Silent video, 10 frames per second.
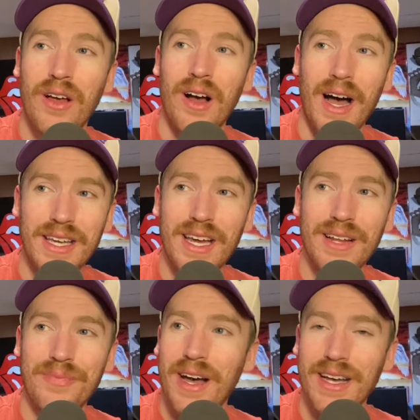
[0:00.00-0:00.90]
I get
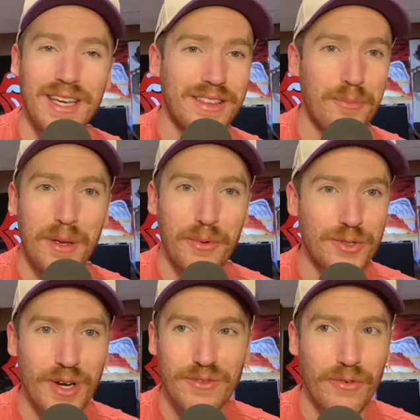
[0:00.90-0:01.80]
it. I get that people
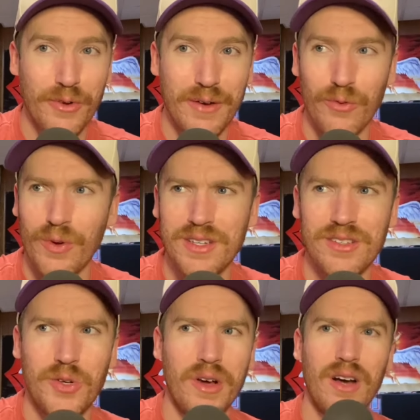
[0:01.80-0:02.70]
transfer for different
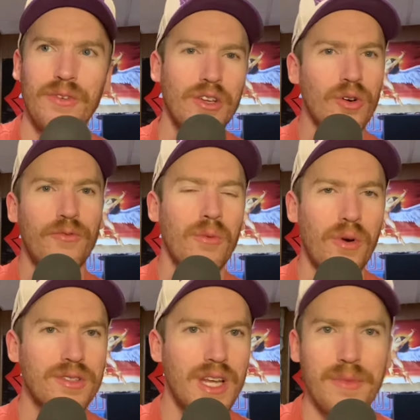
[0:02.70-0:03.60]
reasons. UNLV, good
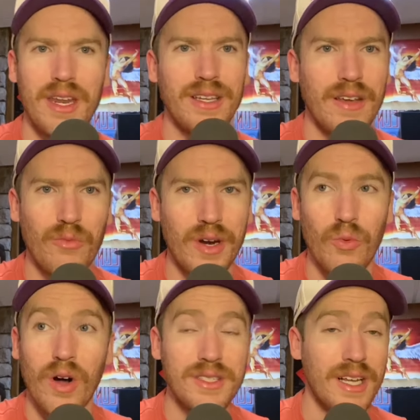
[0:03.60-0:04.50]
football team. They didn't give him what he
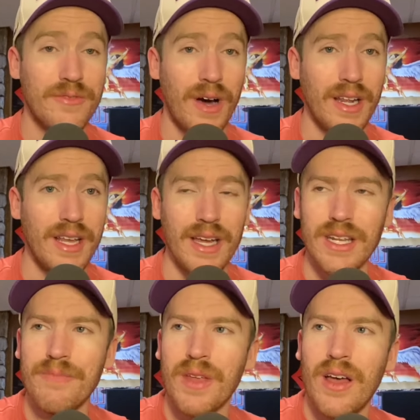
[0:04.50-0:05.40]
wants. That's fine and
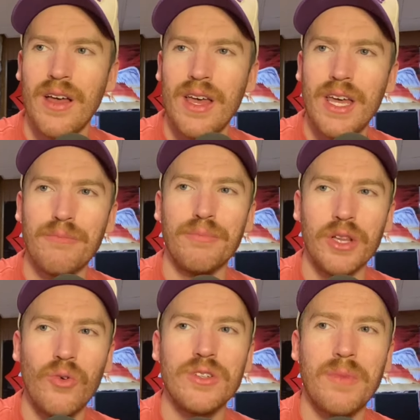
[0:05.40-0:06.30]
dandy. It
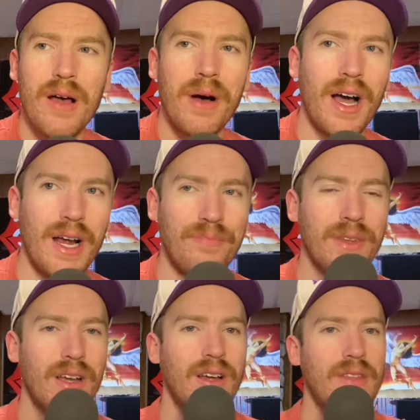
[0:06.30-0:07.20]
blows my mind
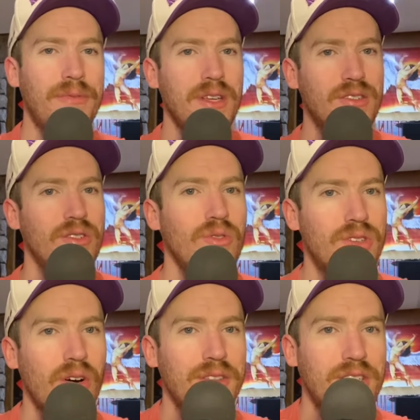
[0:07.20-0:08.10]
that these dudes
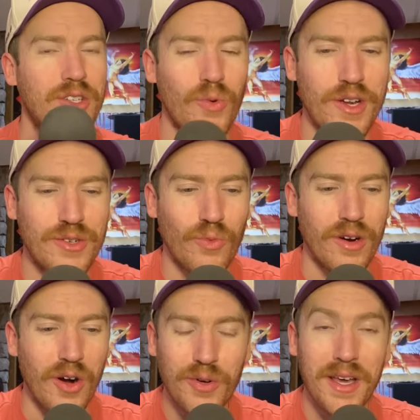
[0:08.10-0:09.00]
are at the situation where,
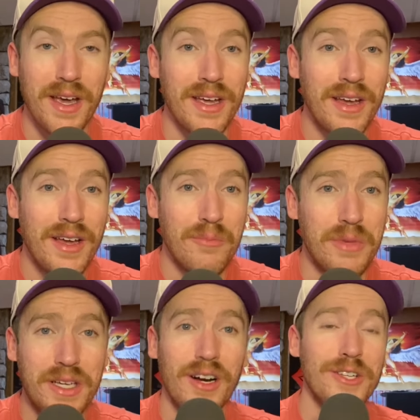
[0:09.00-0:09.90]
okay,
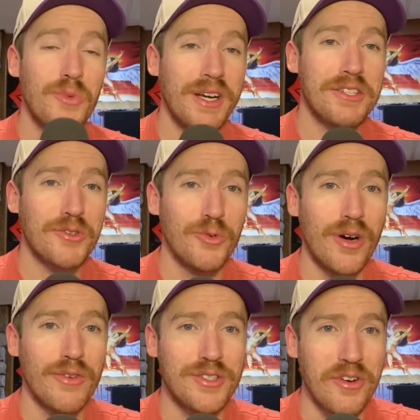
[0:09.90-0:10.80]
because we got screwed
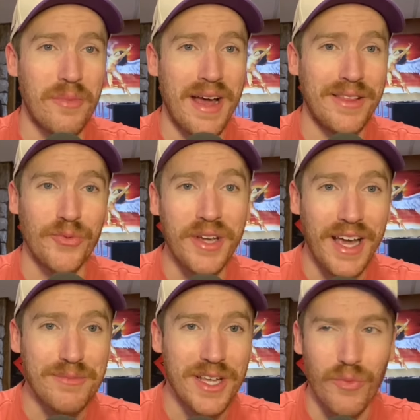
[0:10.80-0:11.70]
over so bad three
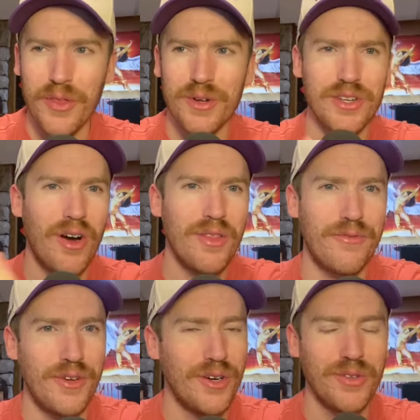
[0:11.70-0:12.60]
games in, whether it's on the
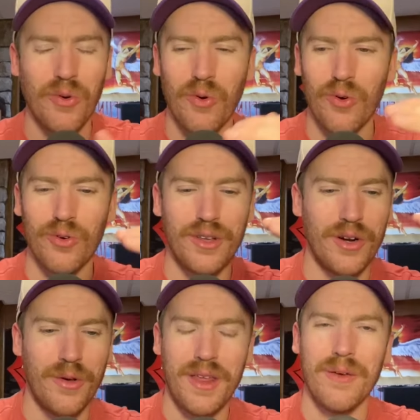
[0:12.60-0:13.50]
field or, you
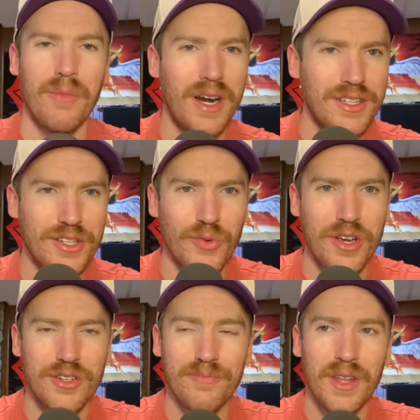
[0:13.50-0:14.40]
know, in the money
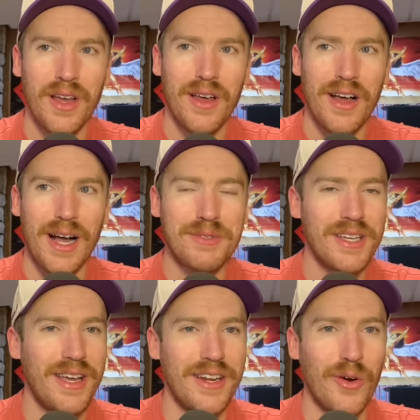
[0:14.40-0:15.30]
situation, I'm
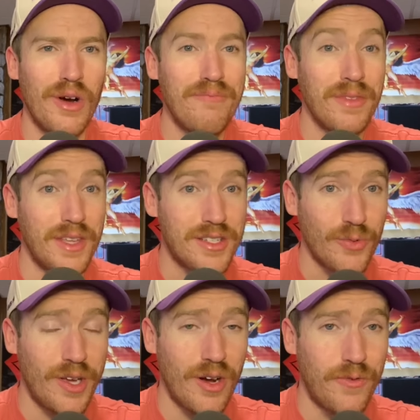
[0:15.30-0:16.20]
saying, you know what, this
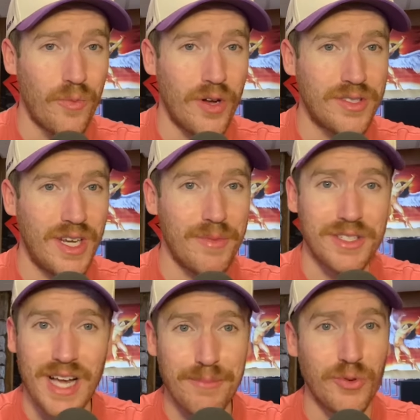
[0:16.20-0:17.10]
3-0 football team, this
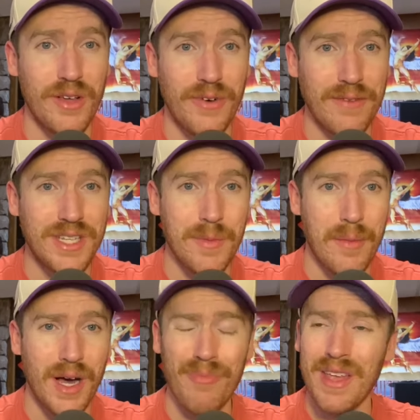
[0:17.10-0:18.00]
top 25 team
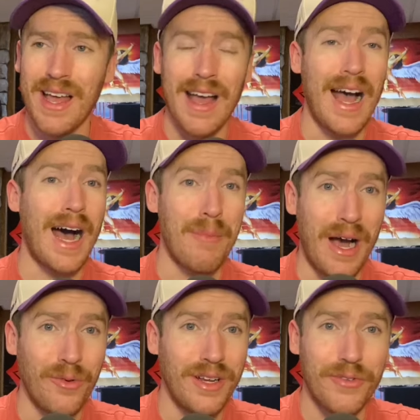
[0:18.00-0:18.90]
I'm on, I'm
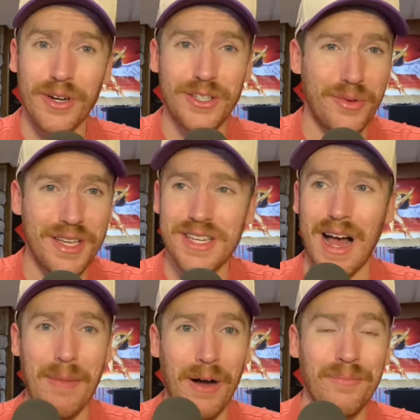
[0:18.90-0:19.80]
out. If they're going to do this,
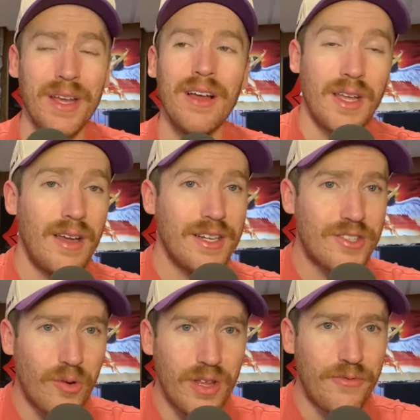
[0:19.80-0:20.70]
I'm out. It's
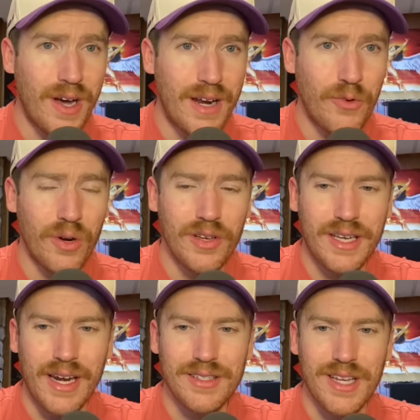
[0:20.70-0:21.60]
totally fine if you want to look
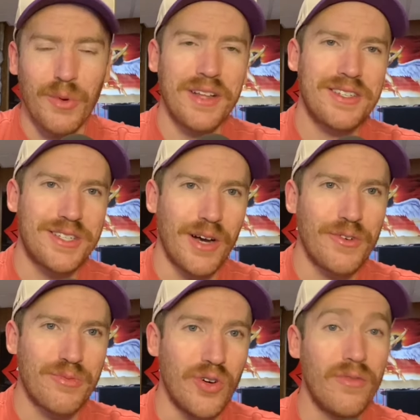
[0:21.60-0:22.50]
at it and say, well, that's a
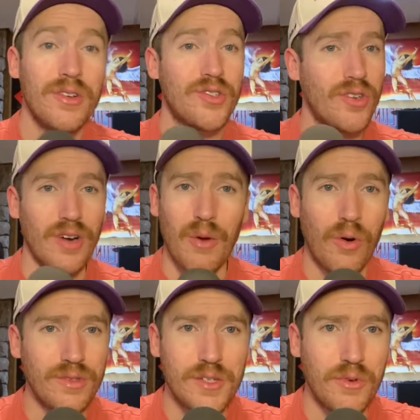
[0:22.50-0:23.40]
selfish move. Sure, I
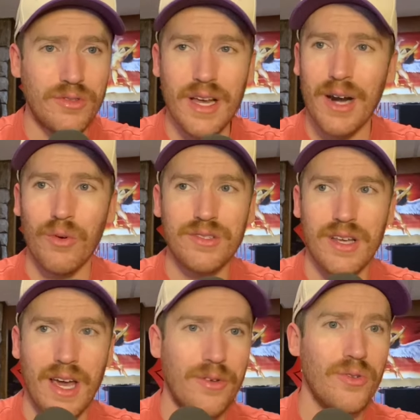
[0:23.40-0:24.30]
won't dispute that. I won't say,
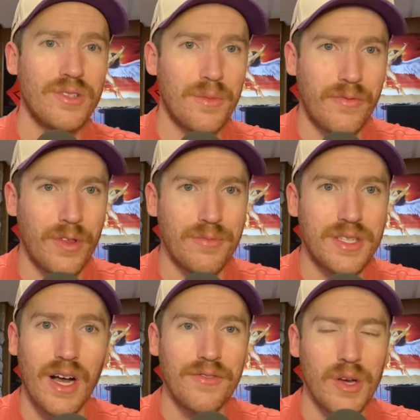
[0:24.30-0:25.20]
hey, they're doing something for
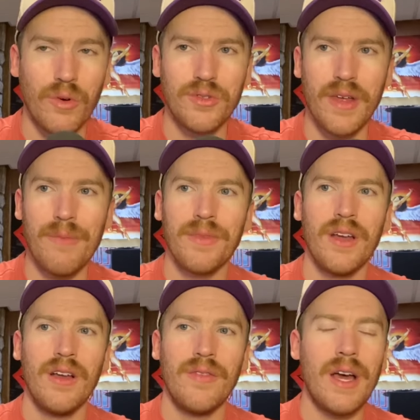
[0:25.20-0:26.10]
themselves. I won't do that.
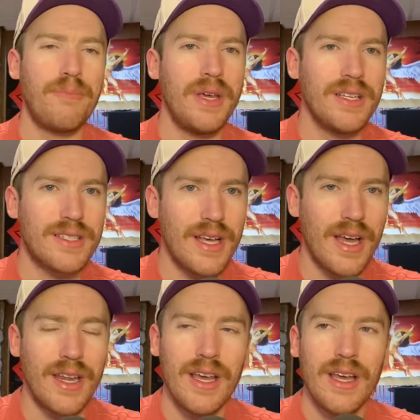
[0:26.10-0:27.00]
That being
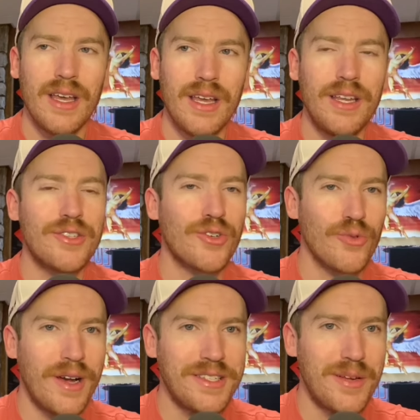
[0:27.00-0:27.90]
said, it is
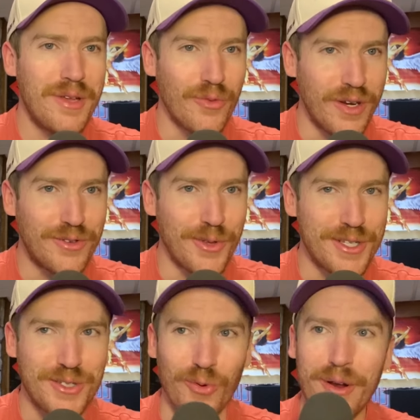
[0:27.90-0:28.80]
crazy to me to read through
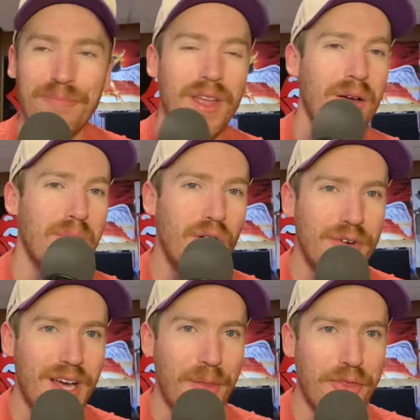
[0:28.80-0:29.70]
this story.
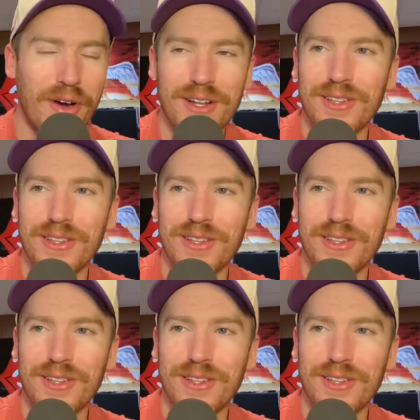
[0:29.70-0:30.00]
Moving down the thought